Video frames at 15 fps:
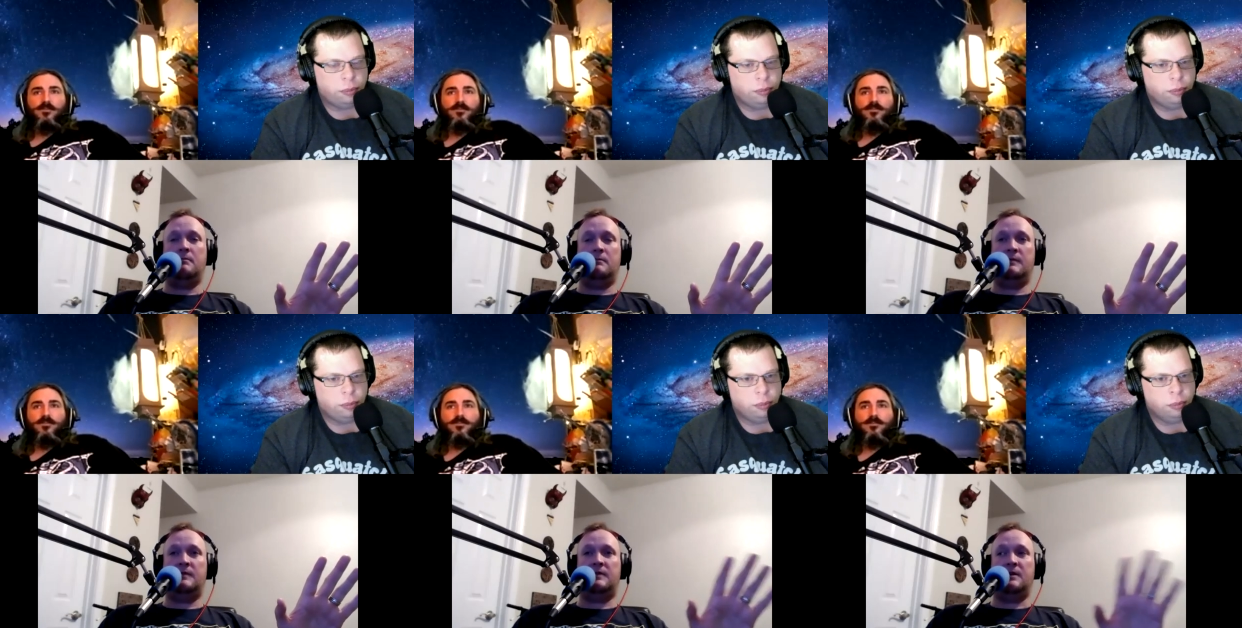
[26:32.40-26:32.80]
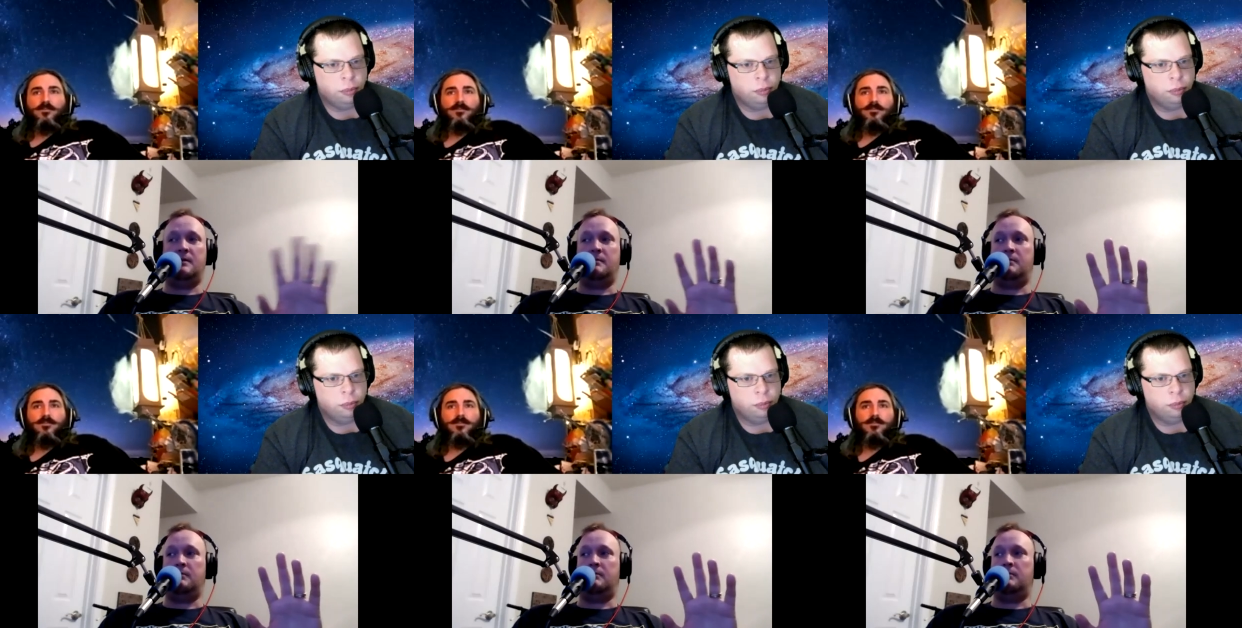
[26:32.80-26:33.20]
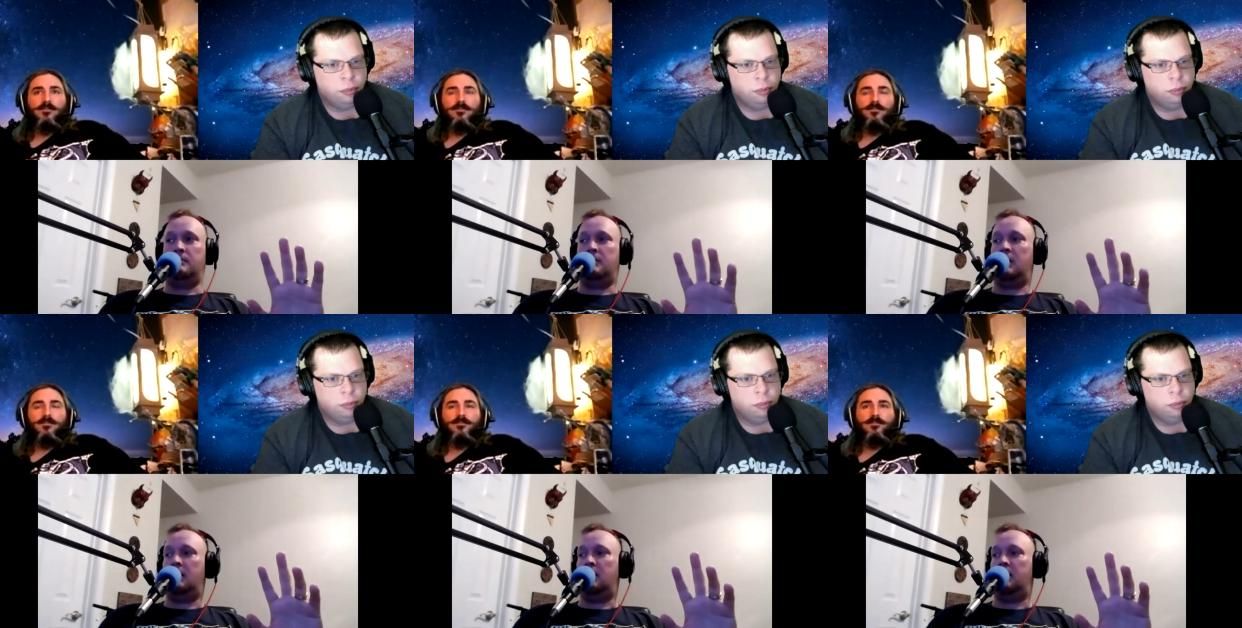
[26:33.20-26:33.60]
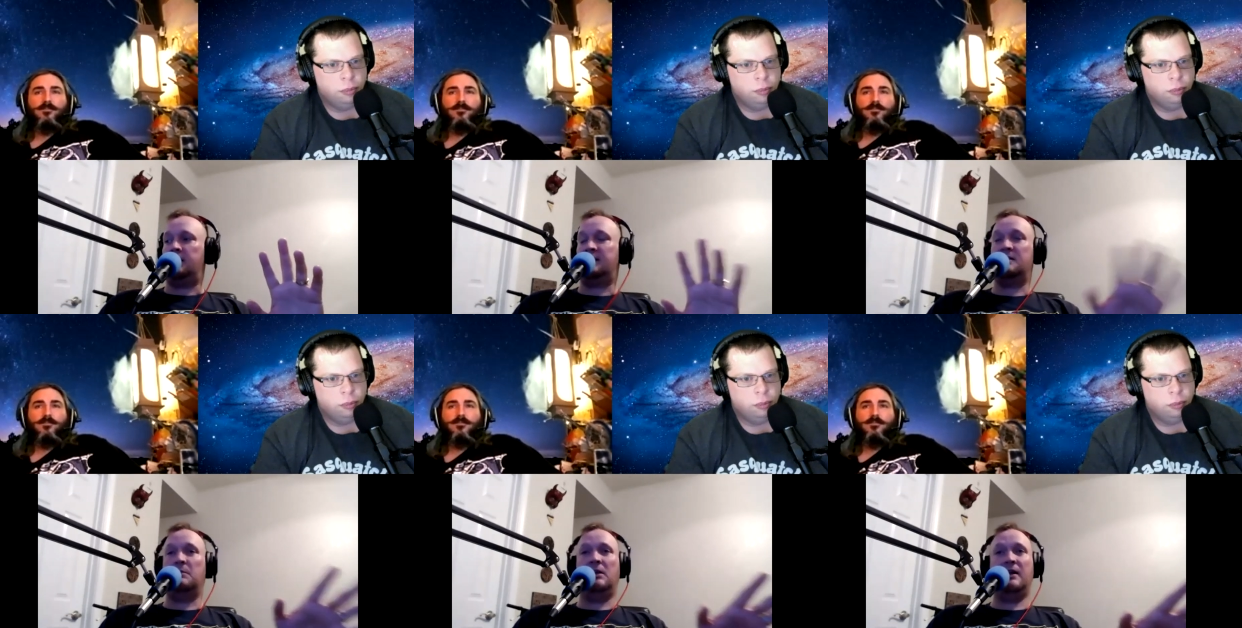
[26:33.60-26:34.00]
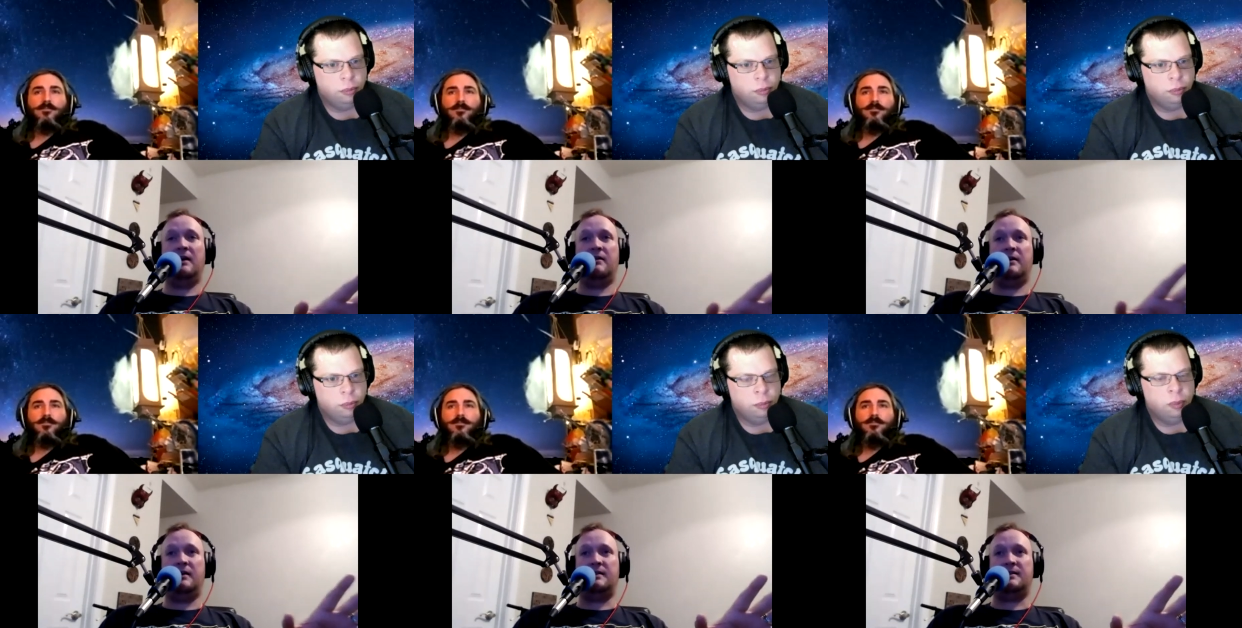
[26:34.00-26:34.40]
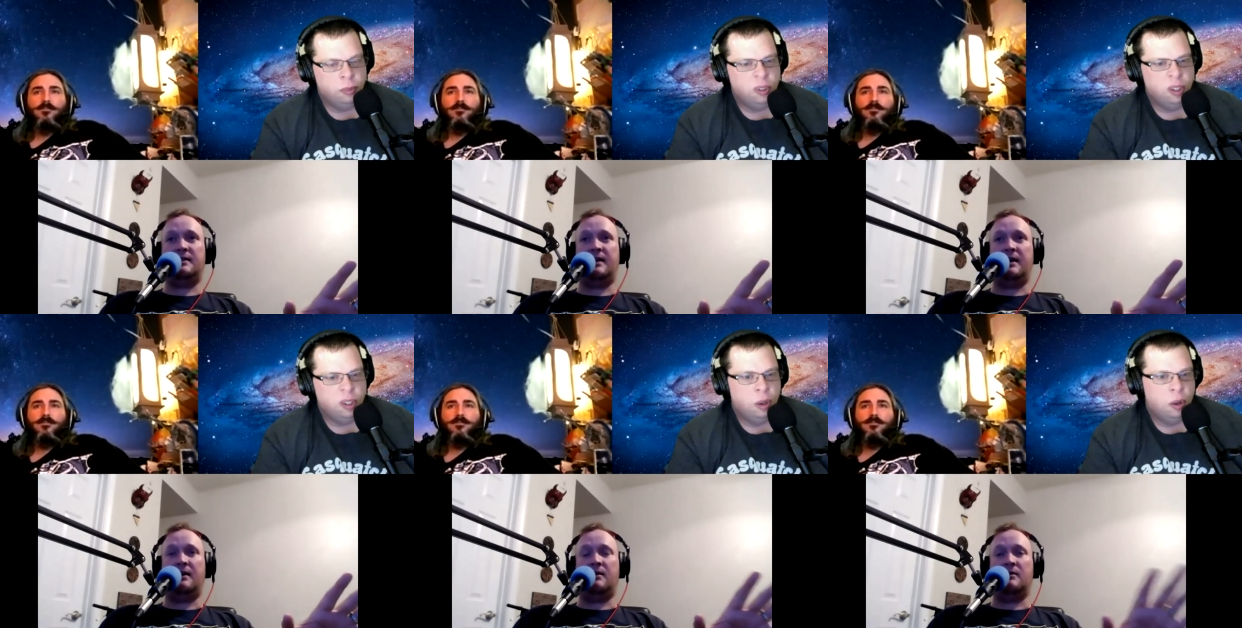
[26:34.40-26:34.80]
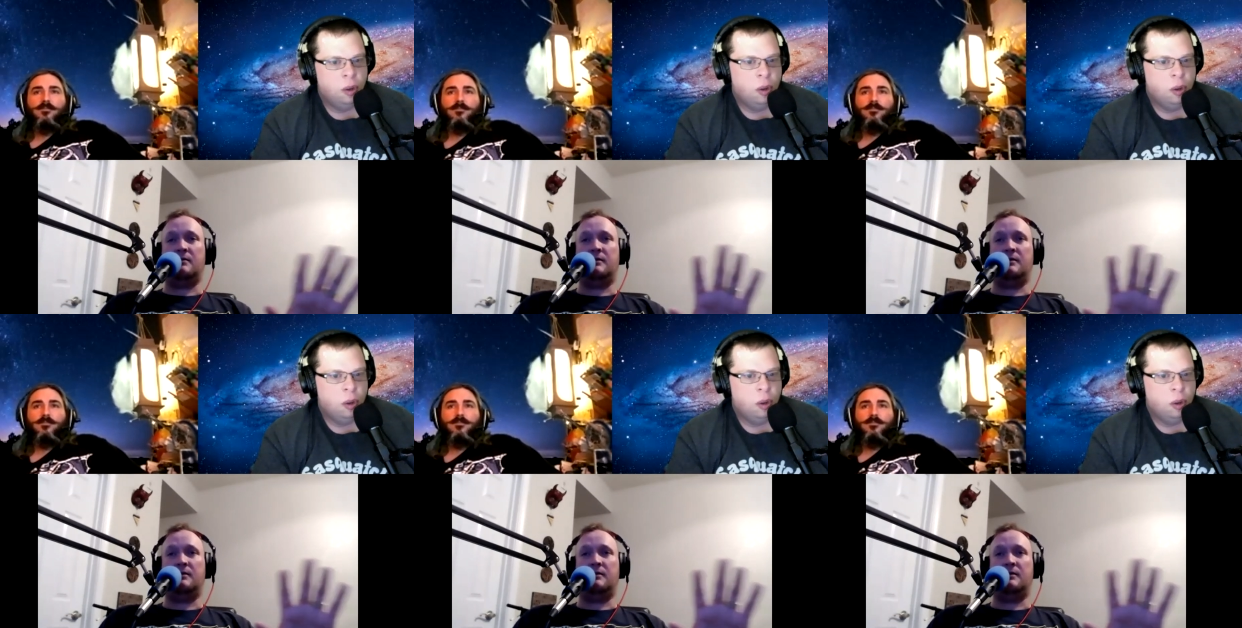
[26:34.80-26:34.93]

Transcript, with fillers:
Speaker 1: some uh, similarities there,